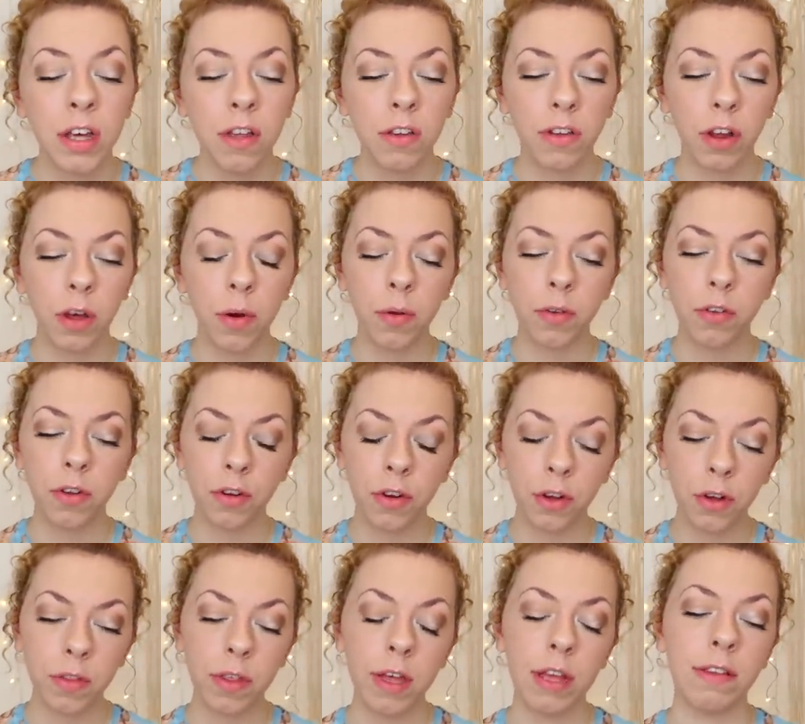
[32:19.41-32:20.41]
So to
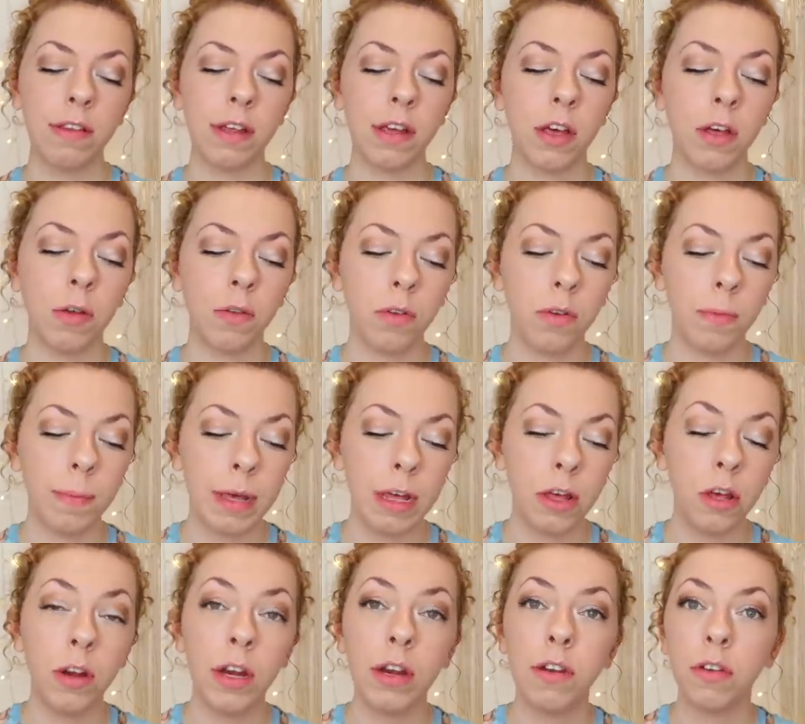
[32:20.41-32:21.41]
do this, it could be
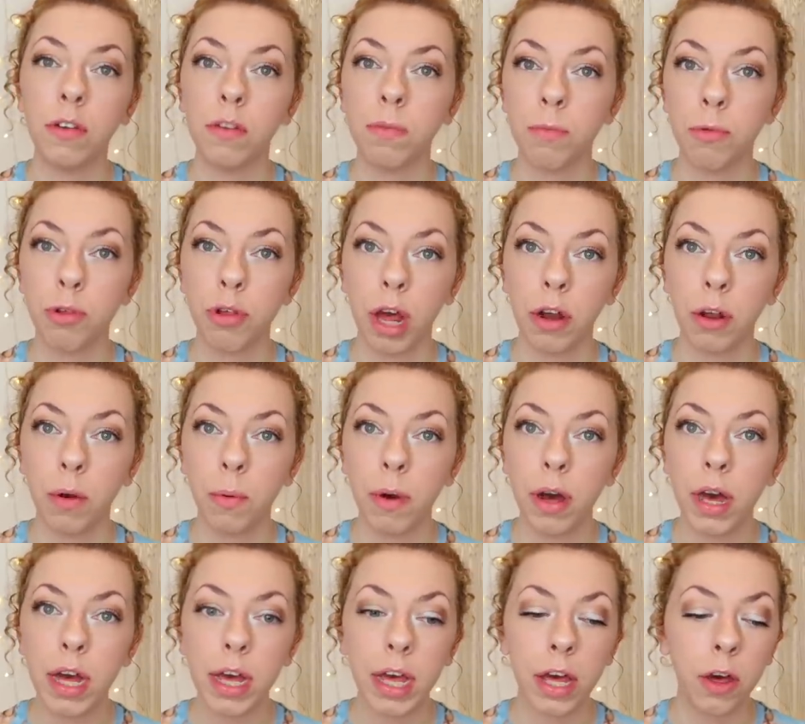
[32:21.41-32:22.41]
you need to do some shadow
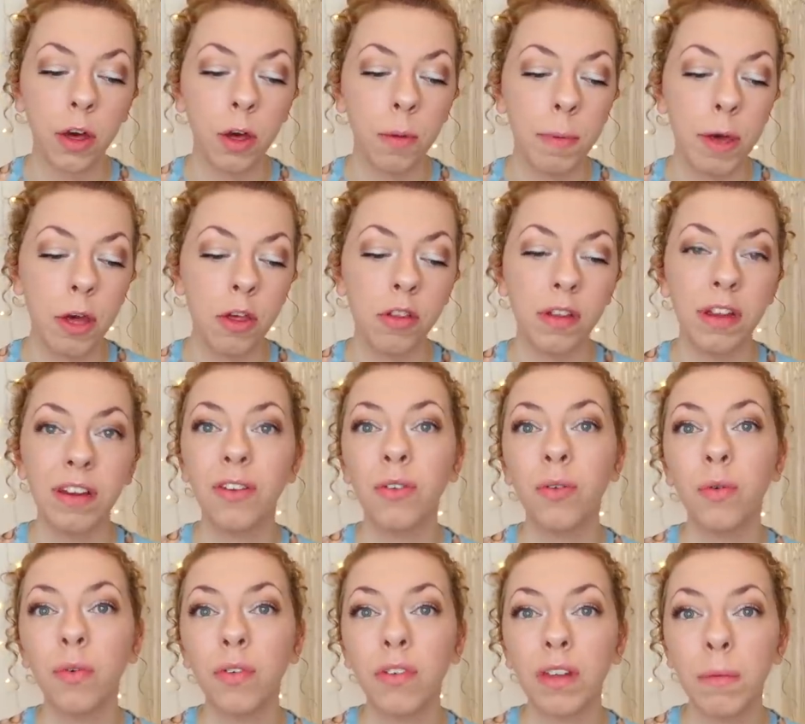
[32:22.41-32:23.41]
work. It could be you just need to
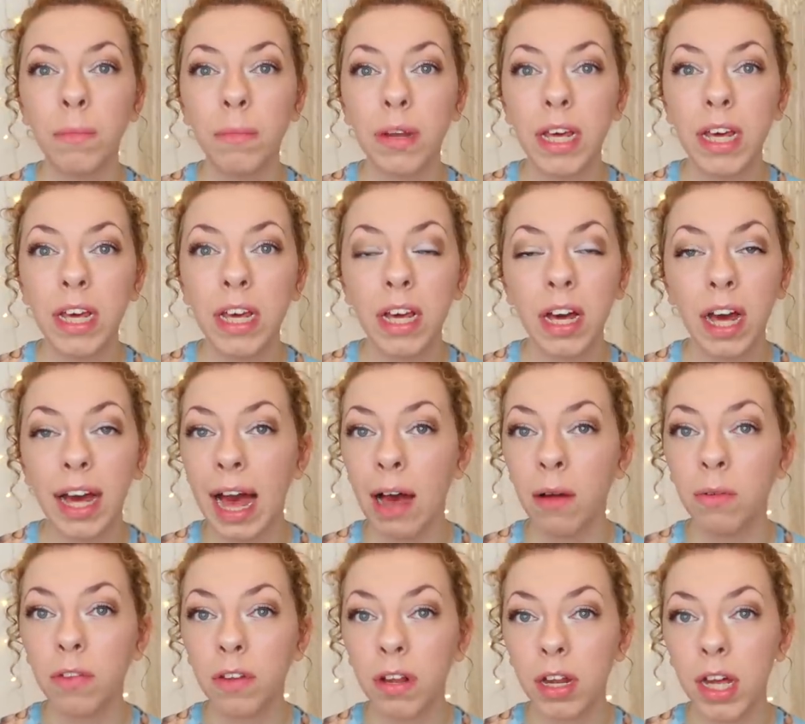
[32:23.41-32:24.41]
talk to somebody, a
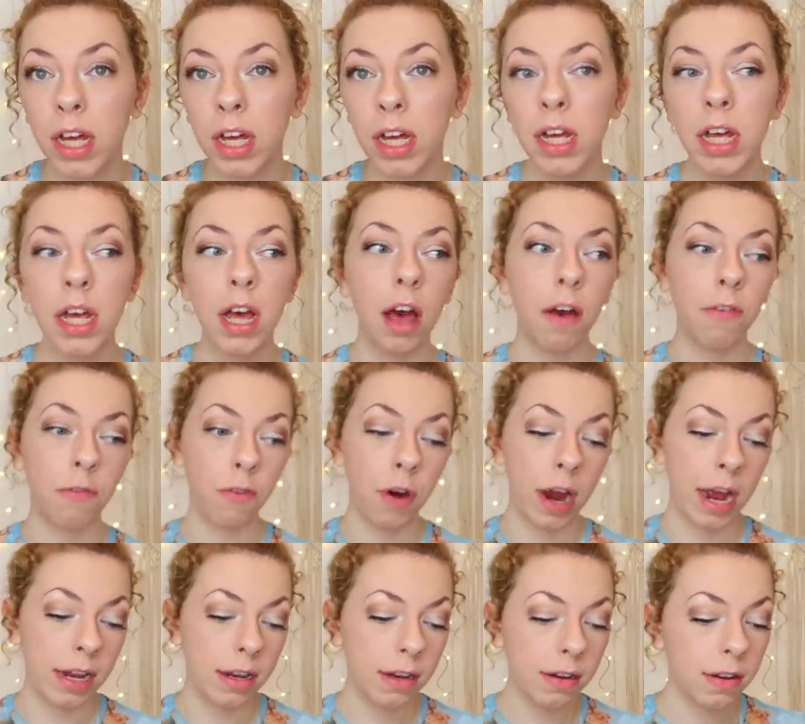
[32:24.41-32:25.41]
counsellor, a
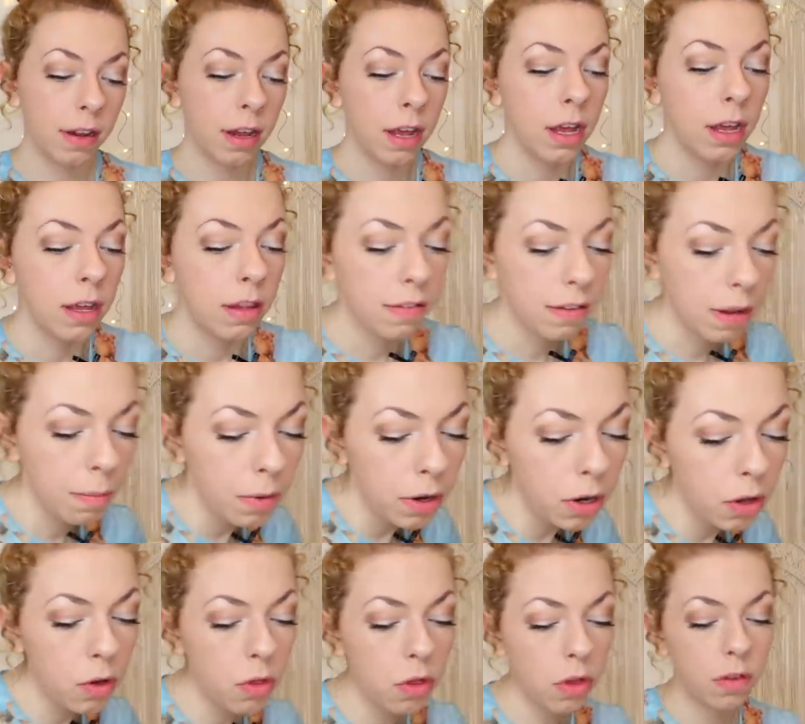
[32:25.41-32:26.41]
friend,
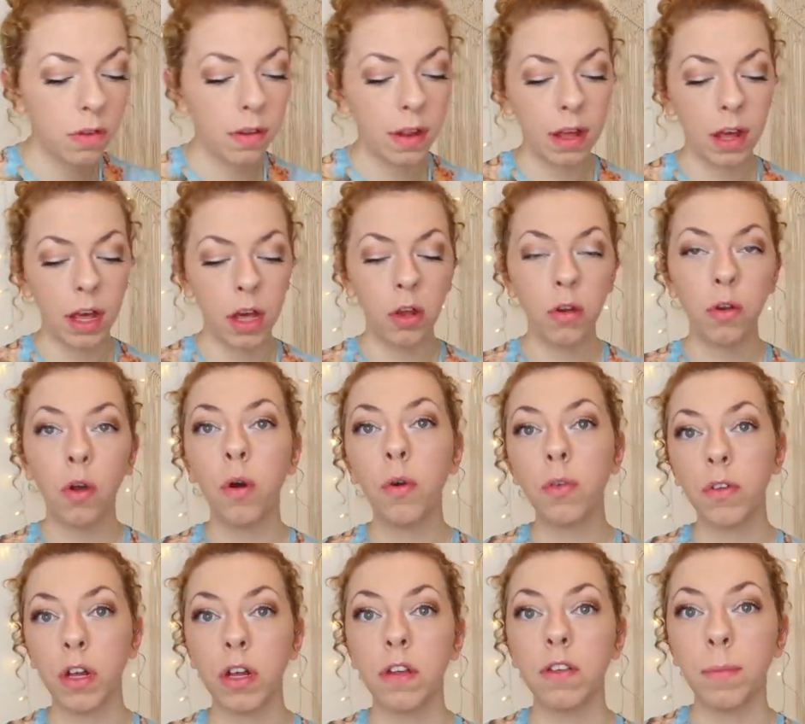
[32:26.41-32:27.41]
someone who just you know
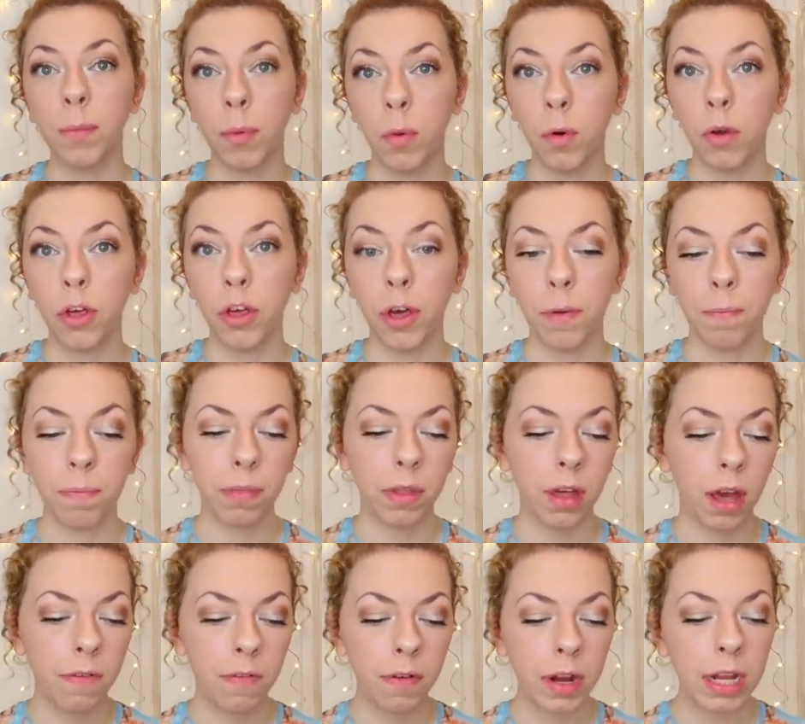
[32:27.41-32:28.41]
is going to support you.
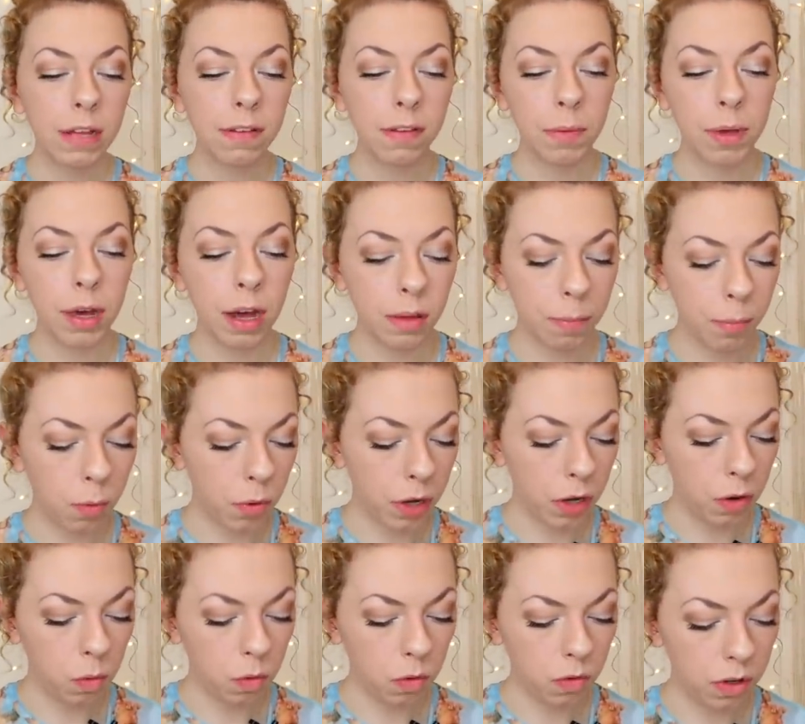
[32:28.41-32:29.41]
I feel like some of you guys are born
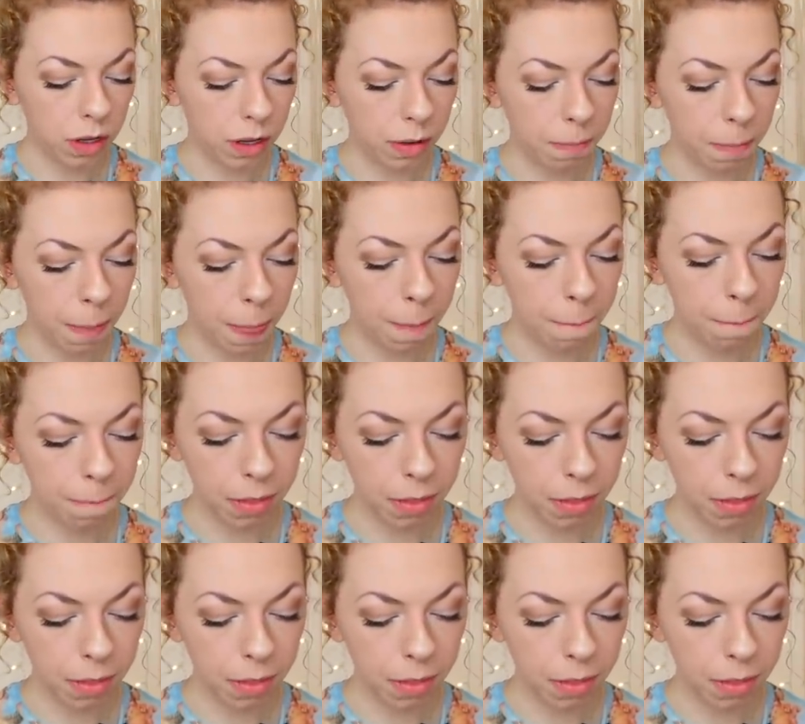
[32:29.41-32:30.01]
in autumn.